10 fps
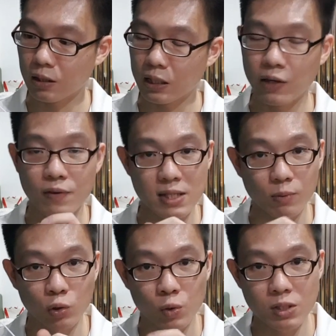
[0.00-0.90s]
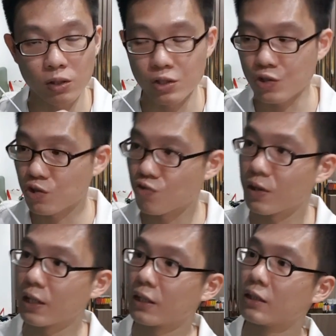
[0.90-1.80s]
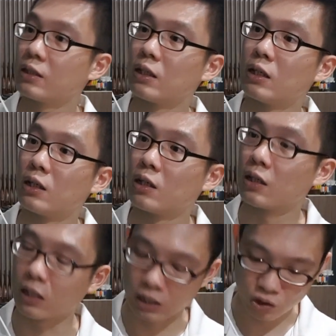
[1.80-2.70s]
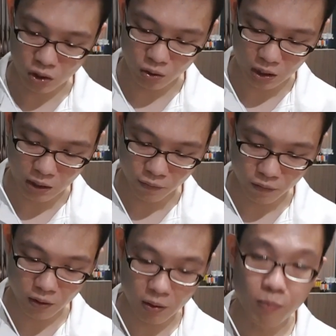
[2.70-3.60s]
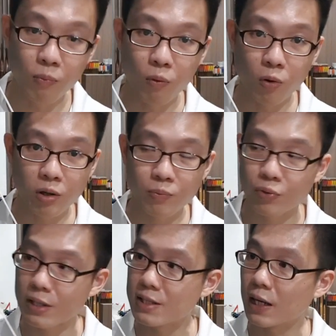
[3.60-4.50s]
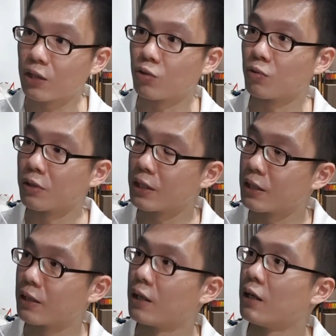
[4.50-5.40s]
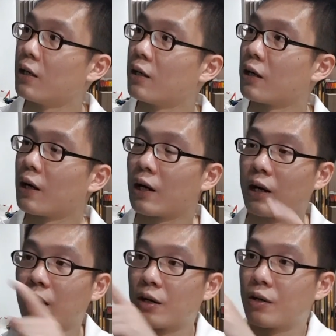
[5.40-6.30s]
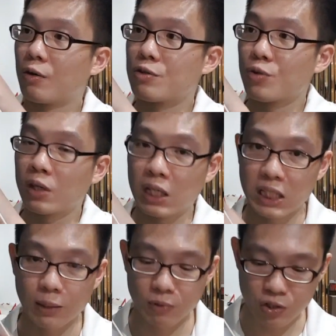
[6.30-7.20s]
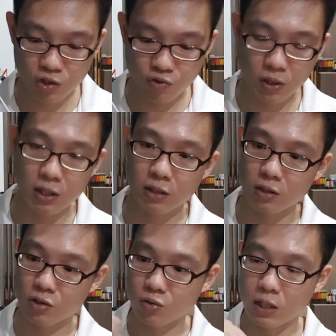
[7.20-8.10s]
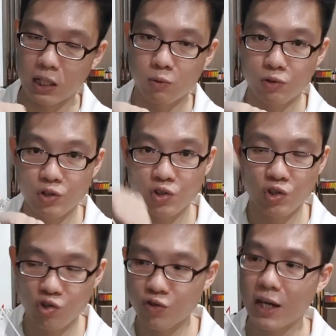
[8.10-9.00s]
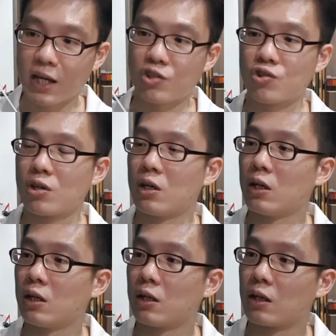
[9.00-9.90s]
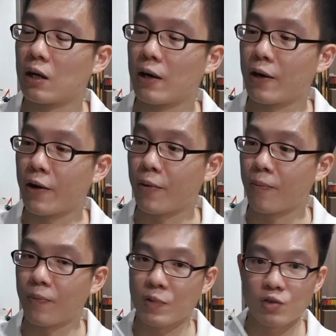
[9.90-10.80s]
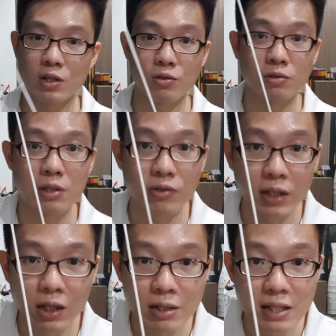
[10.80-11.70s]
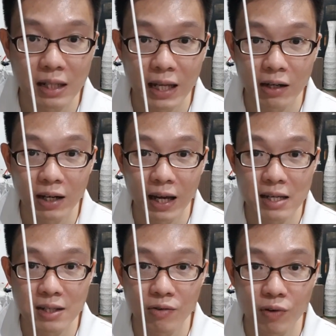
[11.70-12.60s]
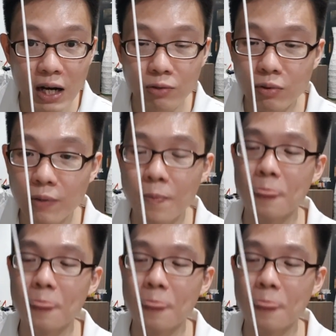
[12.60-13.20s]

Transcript: give it some twist on the string, try to give more brace height to it, also heat up the string so that it will stretch, so that, you know, right now it's nice and round.